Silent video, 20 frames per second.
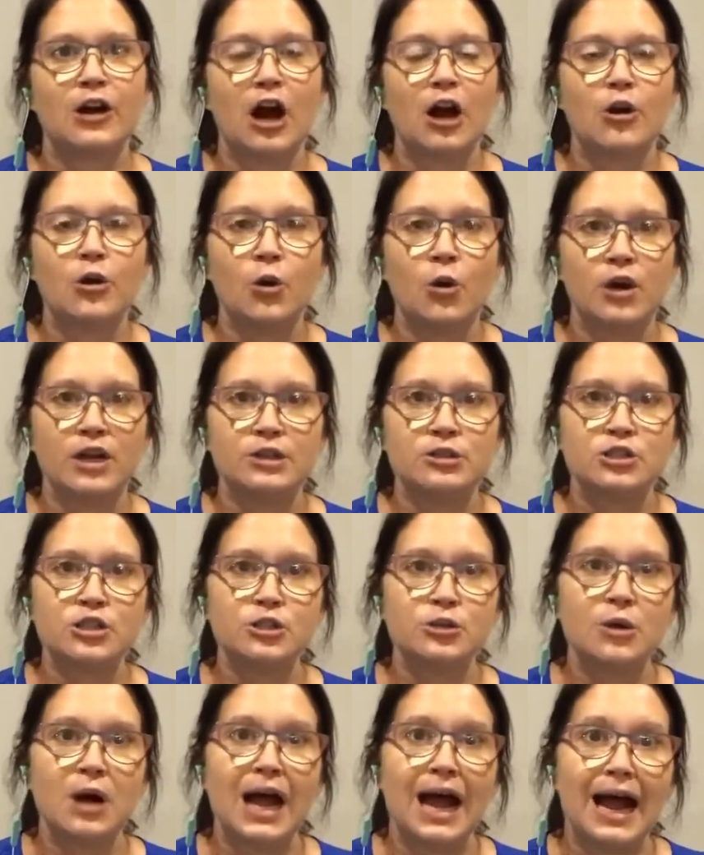are going
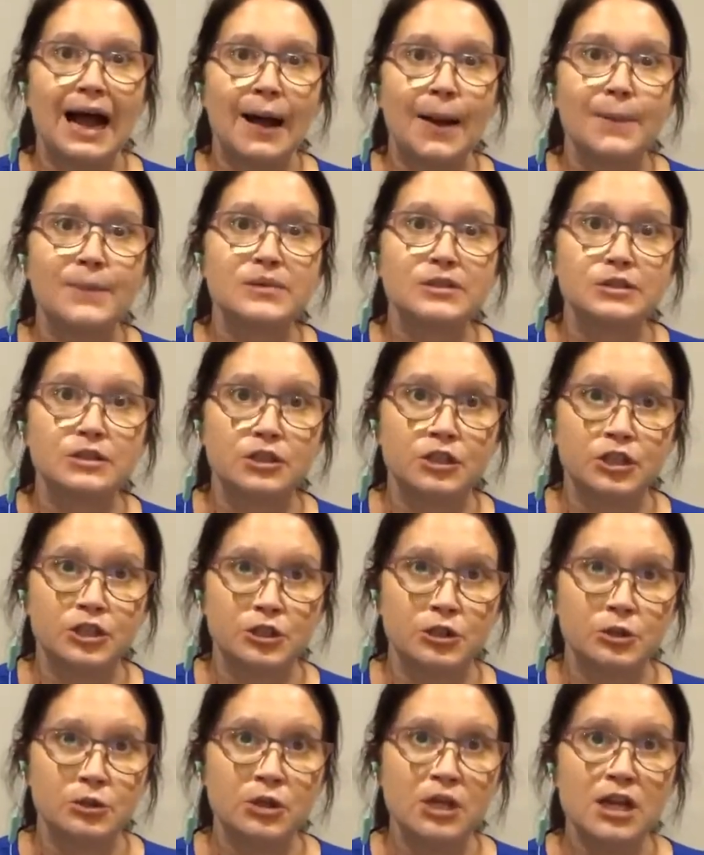to help
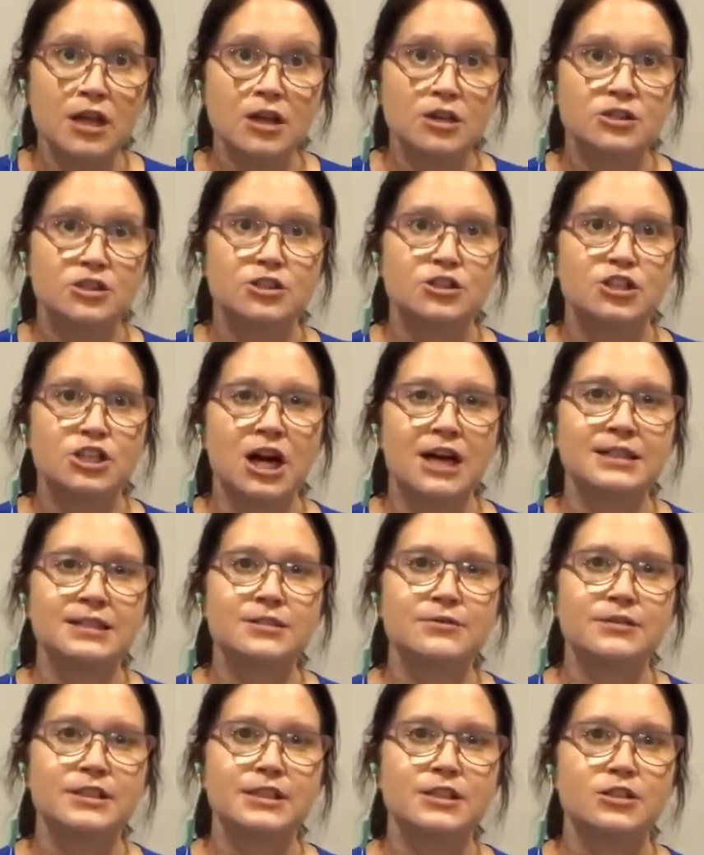you to
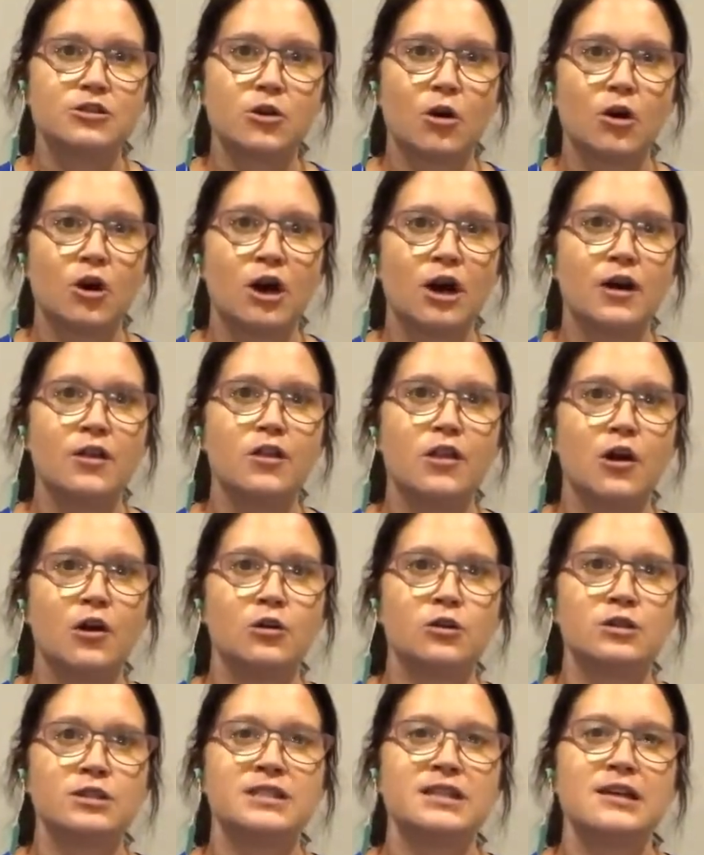just restore
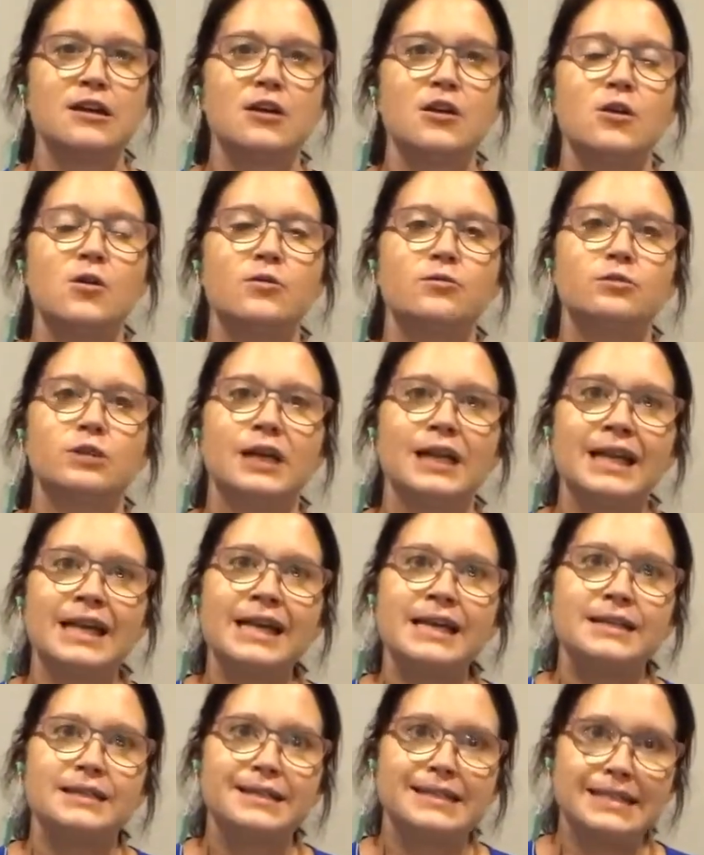those
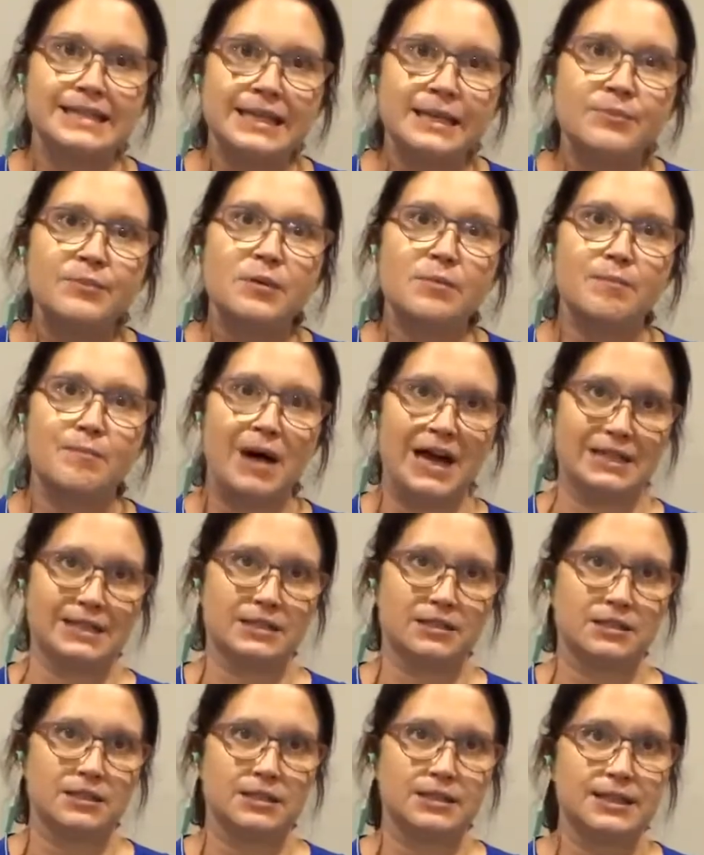really deep
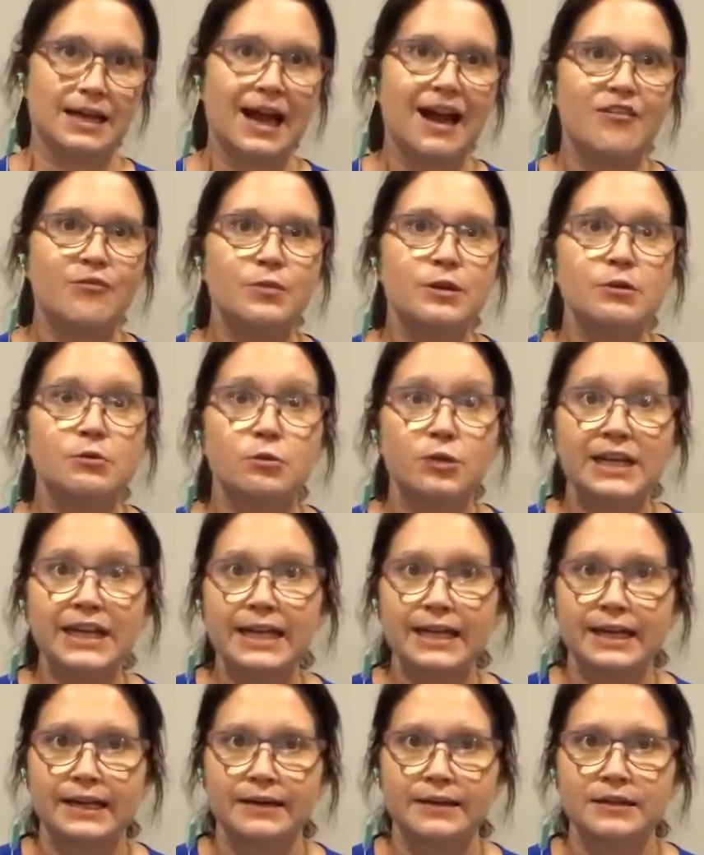muscles that have been
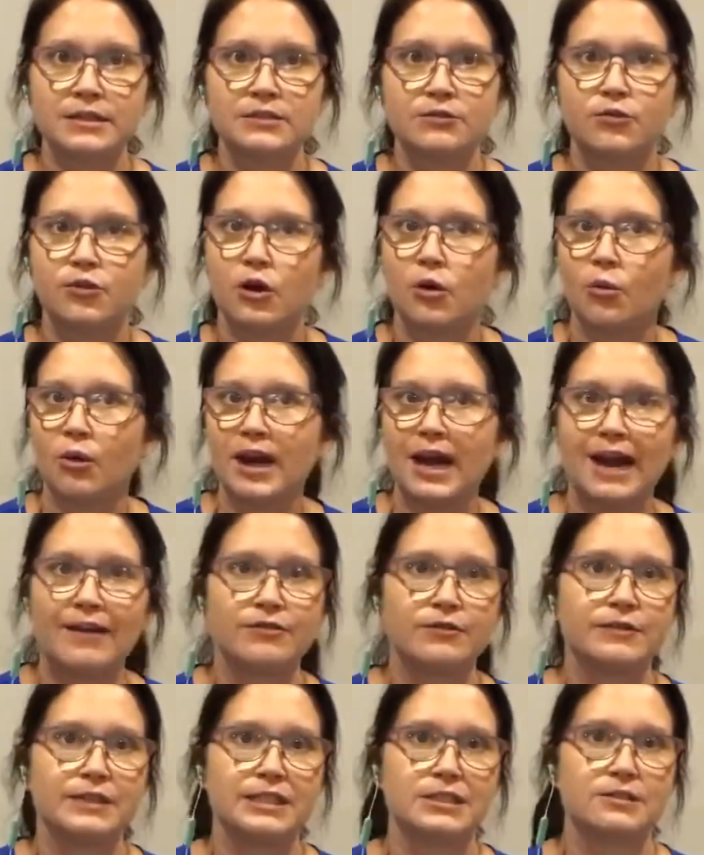weakened for
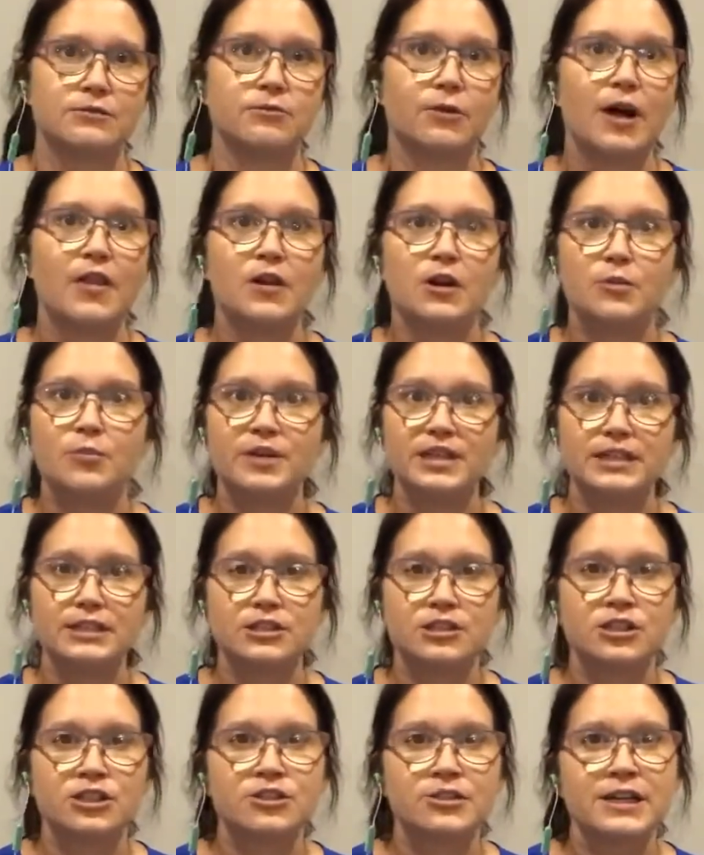whatever reason, whether it be
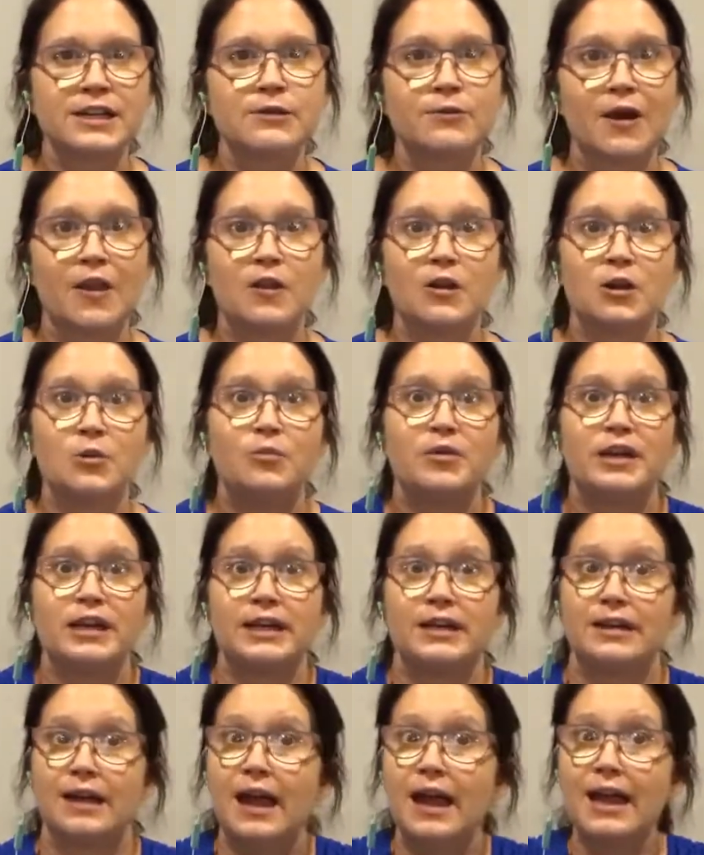surgery, whether it
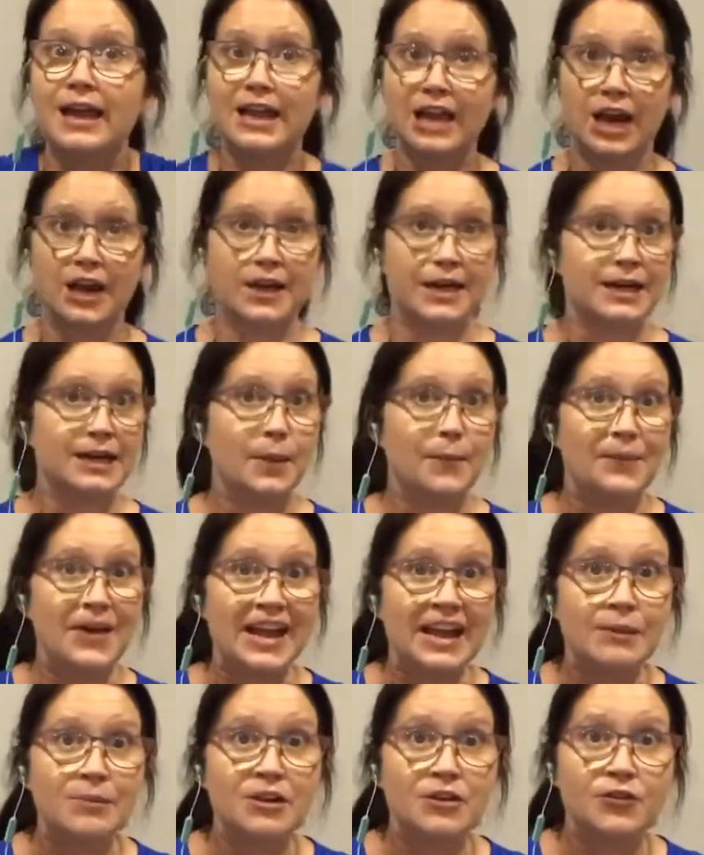be carrying a
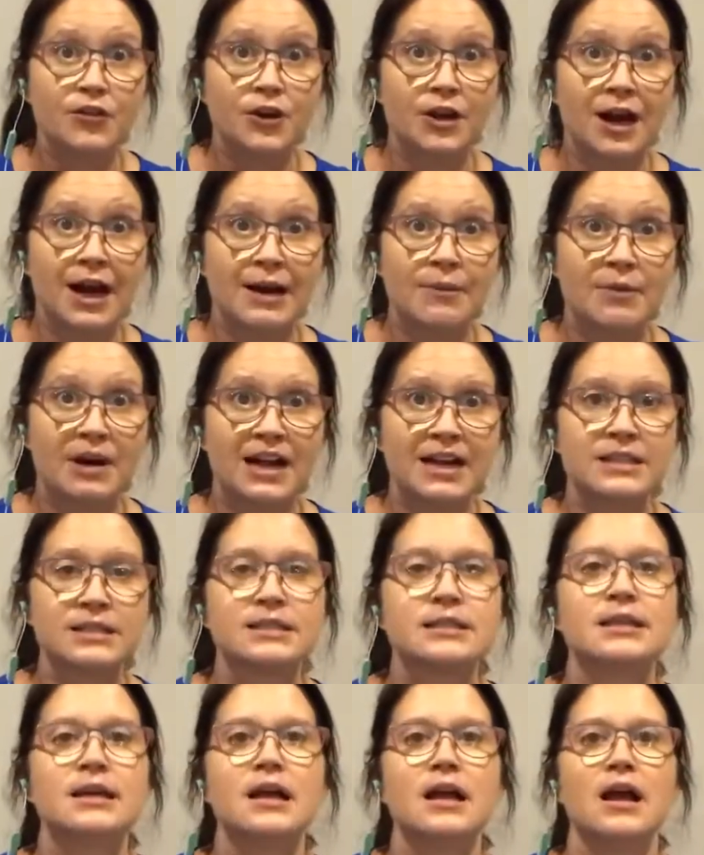baby for 9
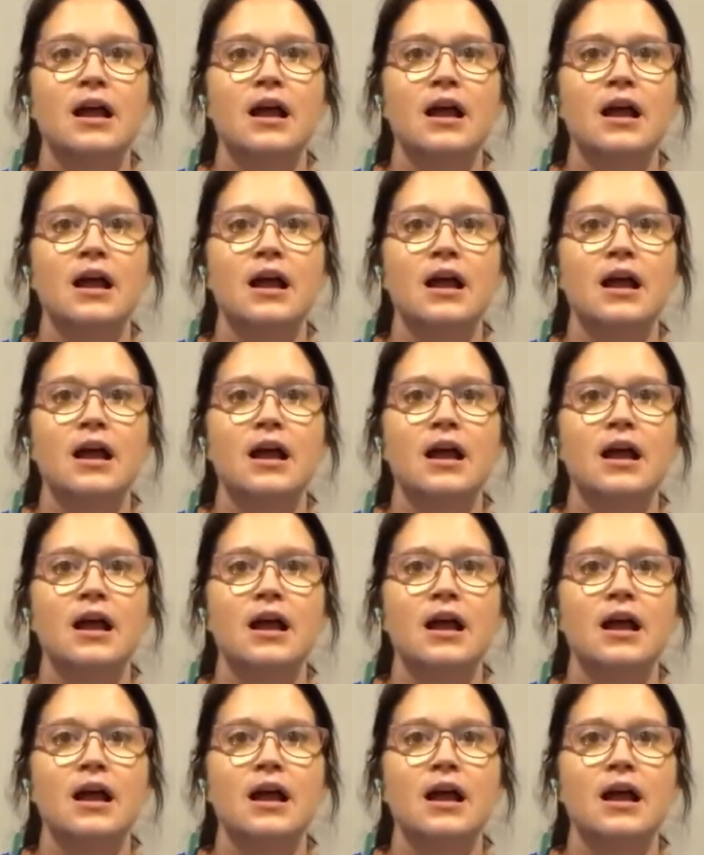months,